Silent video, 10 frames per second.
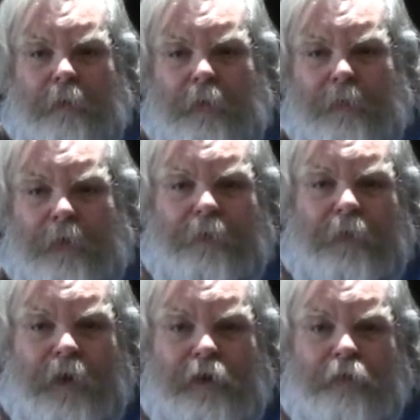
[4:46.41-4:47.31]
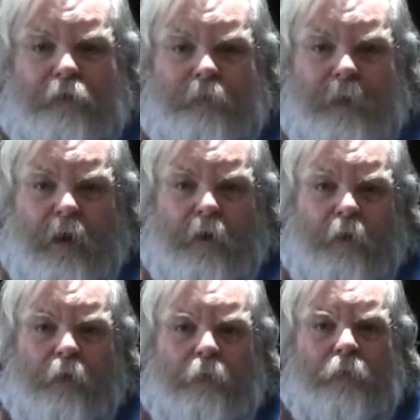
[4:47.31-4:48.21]
But if I invite you into my
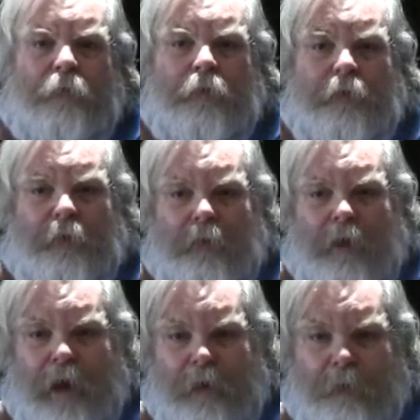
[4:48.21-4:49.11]
home, I